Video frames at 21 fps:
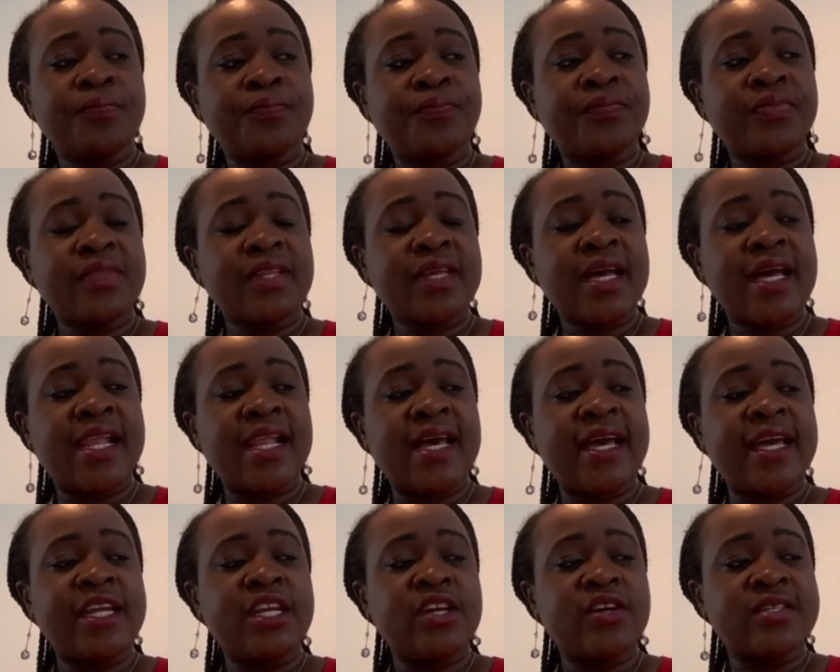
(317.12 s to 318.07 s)

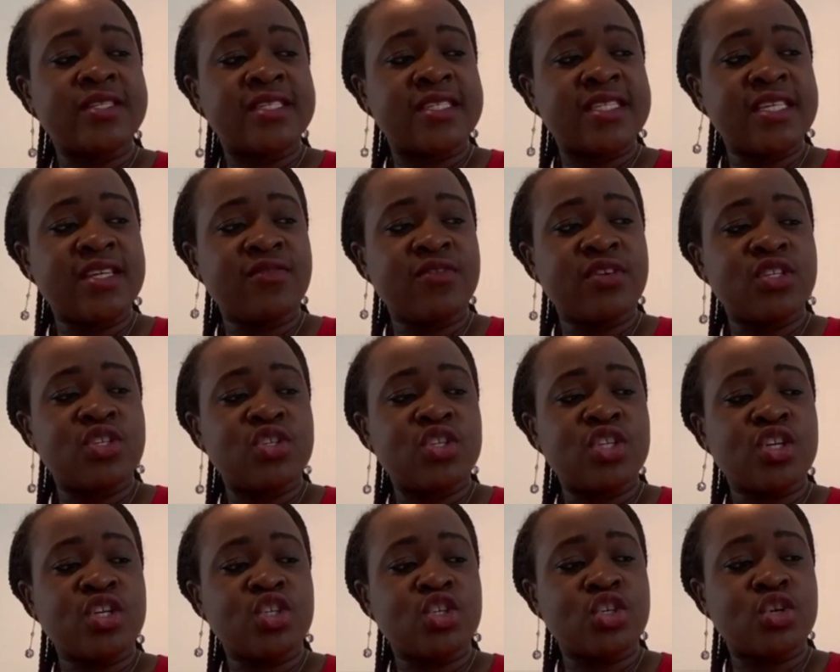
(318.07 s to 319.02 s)
align your CV to the
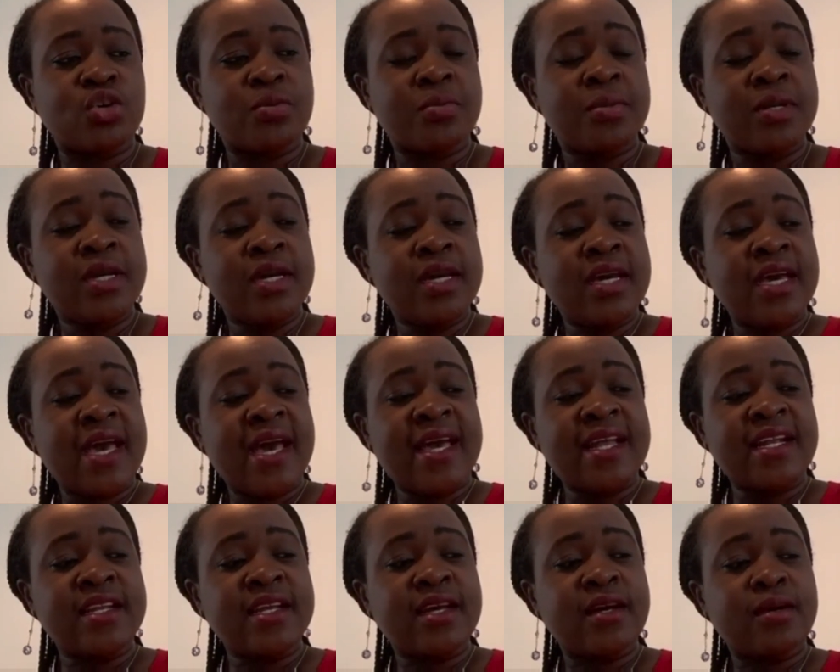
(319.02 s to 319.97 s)
job
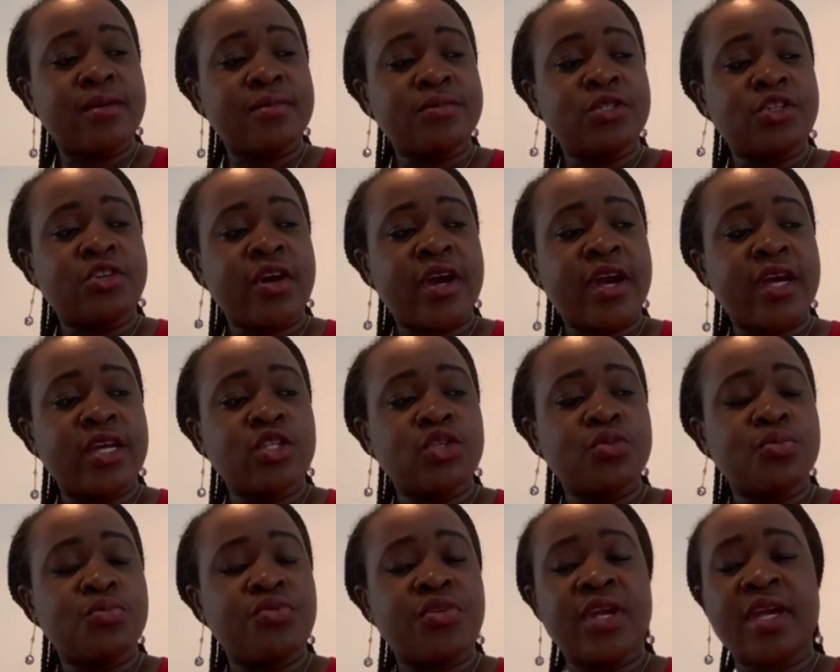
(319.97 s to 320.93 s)
and um, try to
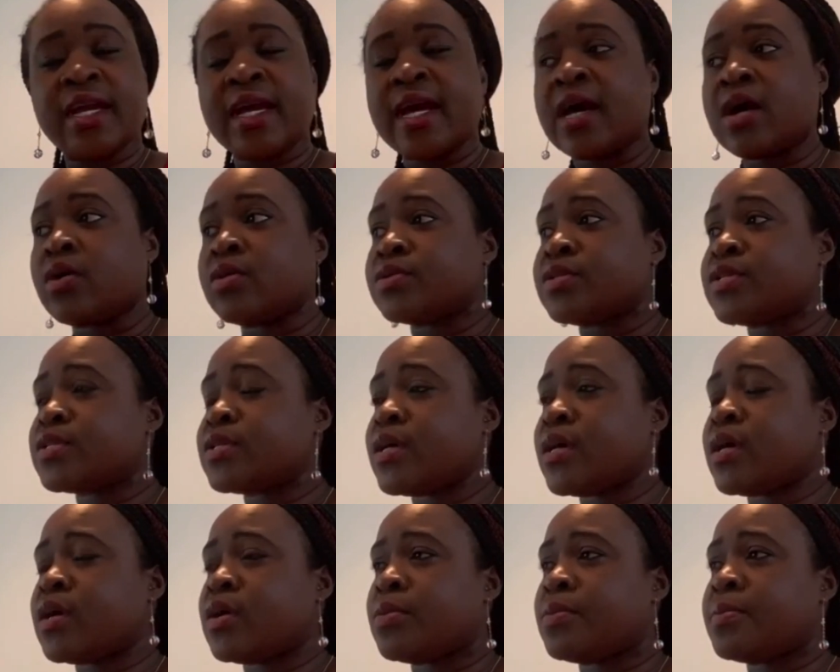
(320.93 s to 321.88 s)
bring out
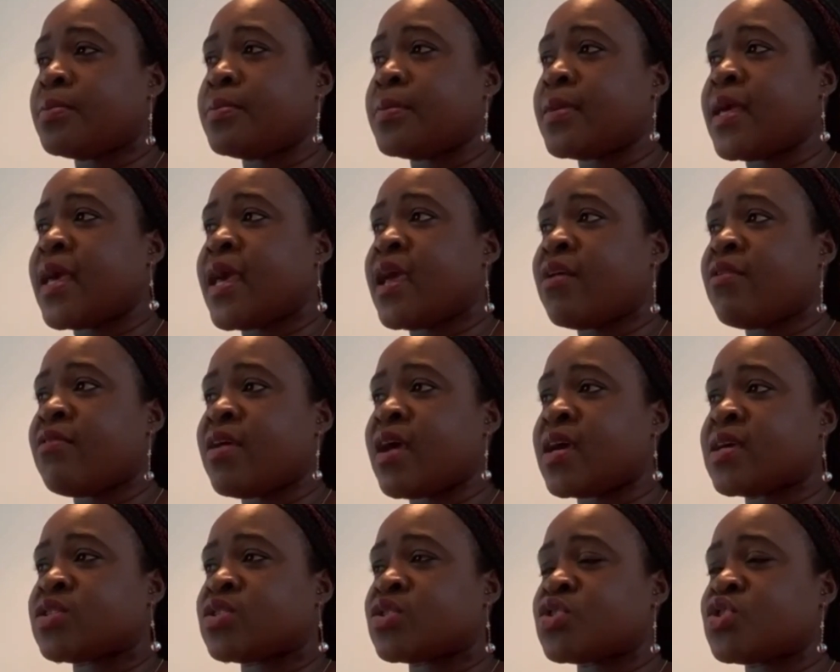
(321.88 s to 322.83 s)
um,
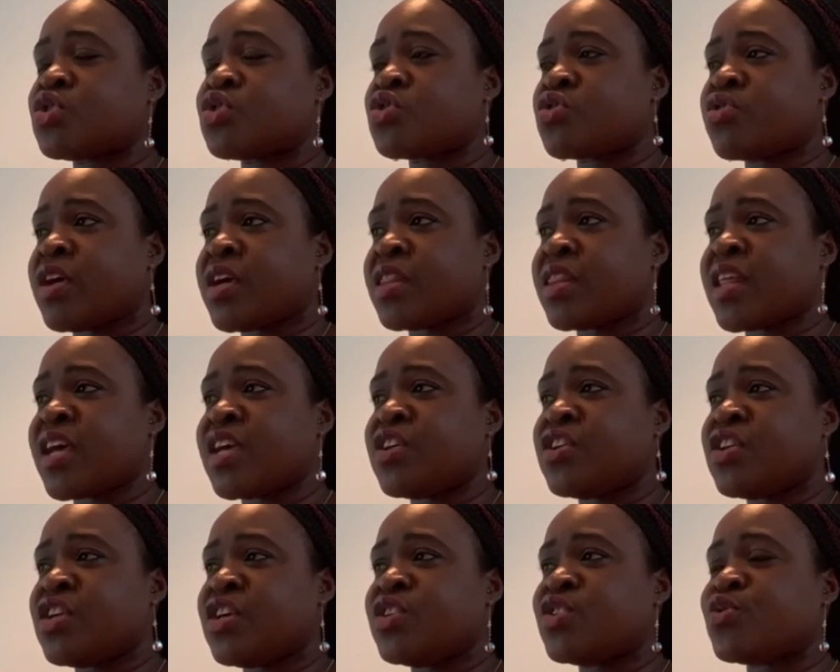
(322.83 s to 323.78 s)
areas of strength that you
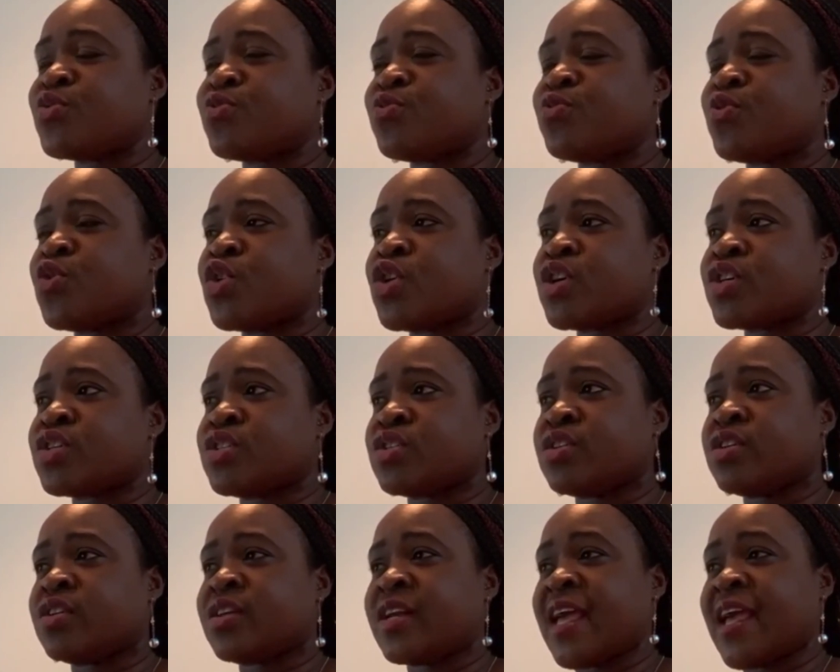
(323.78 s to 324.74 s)
need to focus
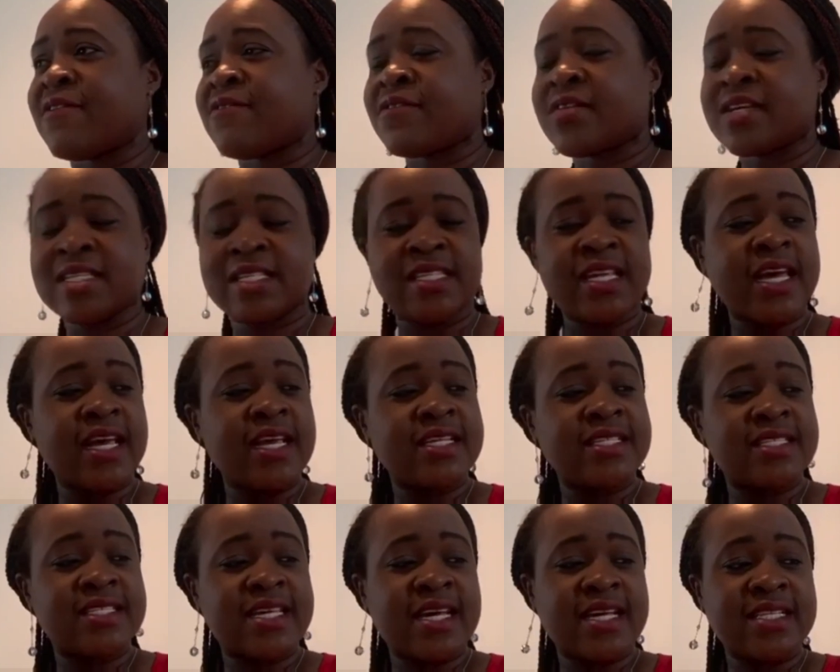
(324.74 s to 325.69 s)
on and emphasize
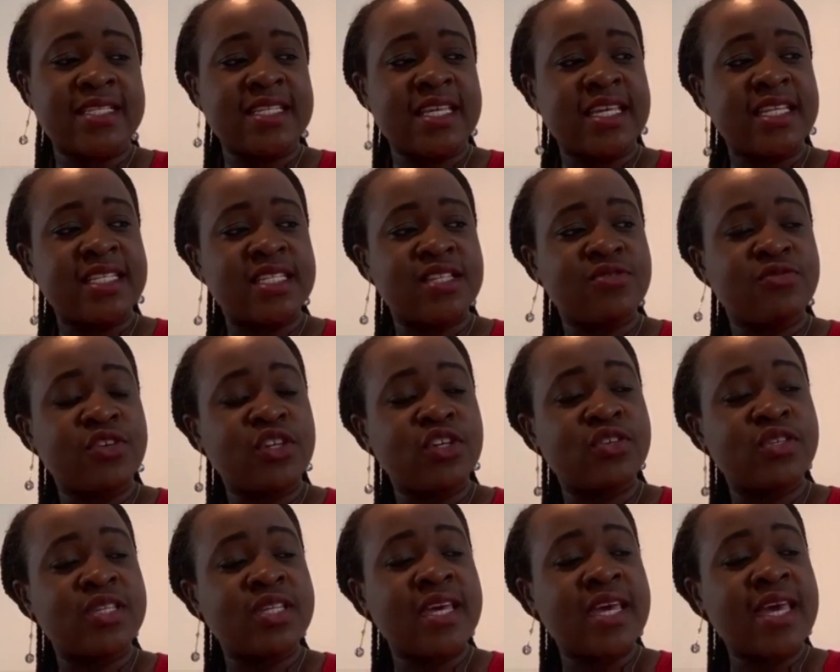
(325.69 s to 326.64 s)
at interviews.
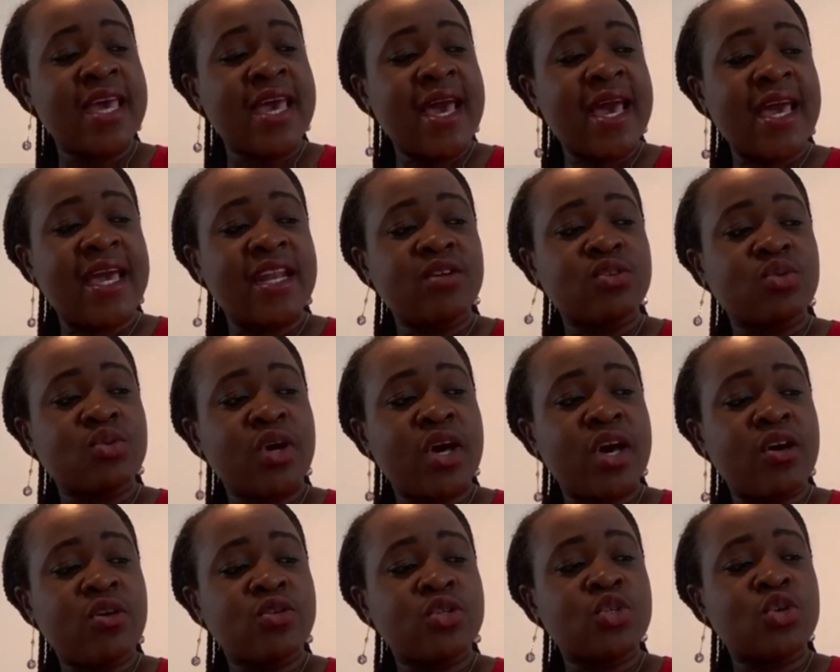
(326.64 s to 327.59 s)
And it will
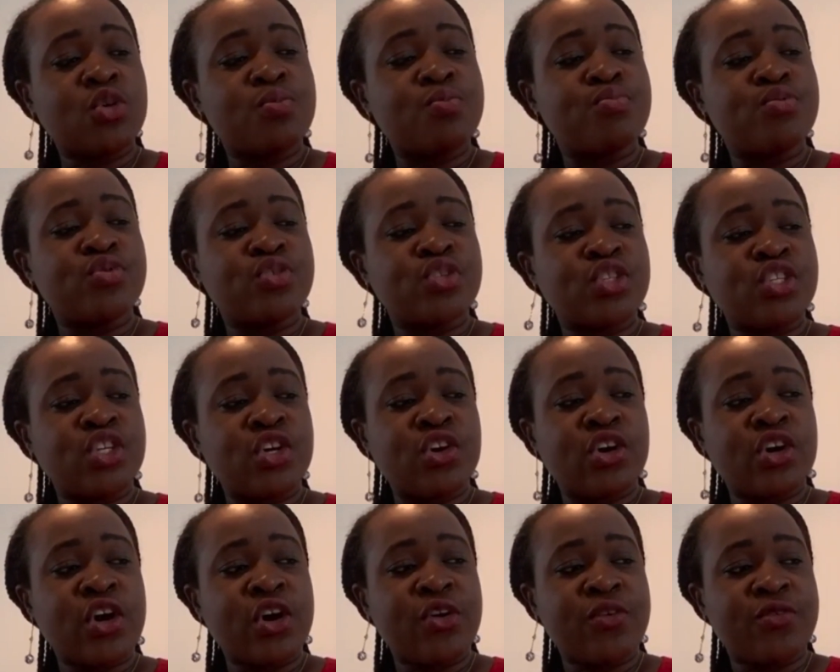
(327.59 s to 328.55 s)
also boost your
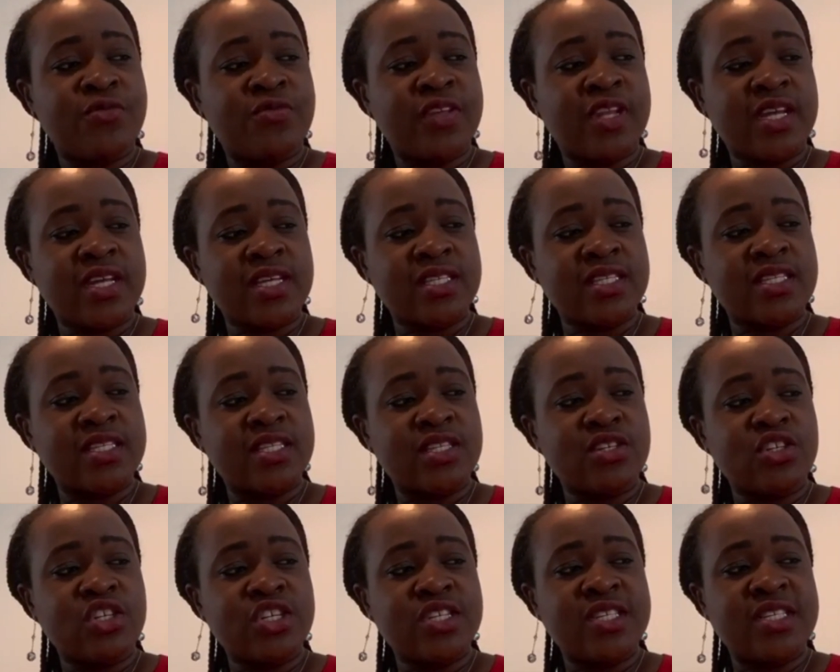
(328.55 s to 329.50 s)
confidence you
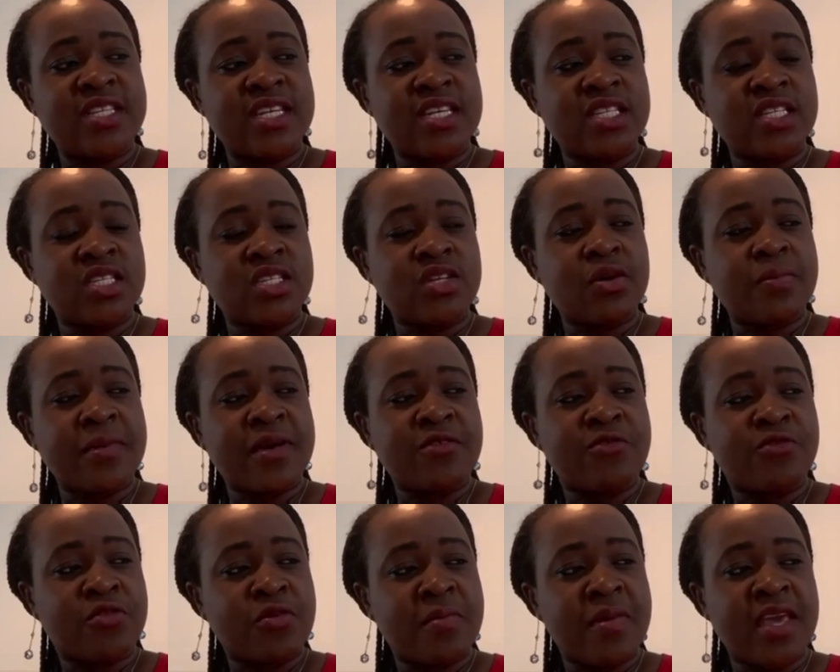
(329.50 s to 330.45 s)
just need some
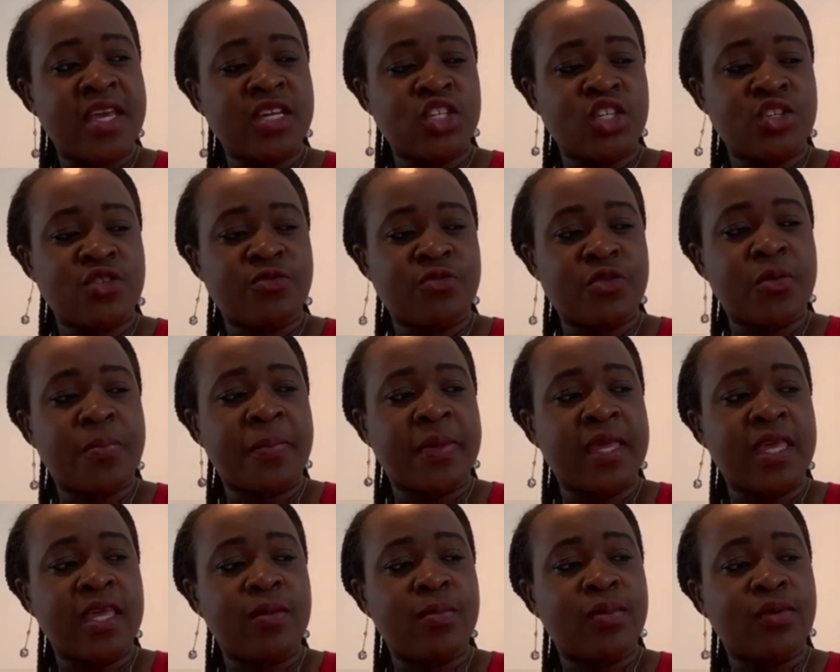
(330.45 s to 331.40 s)
affirmation from
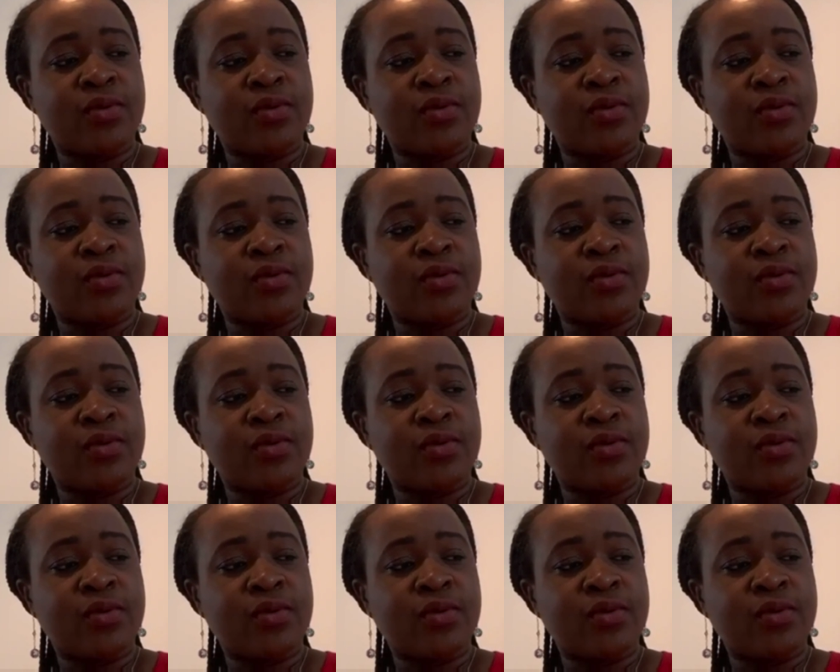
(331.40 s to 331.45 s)
people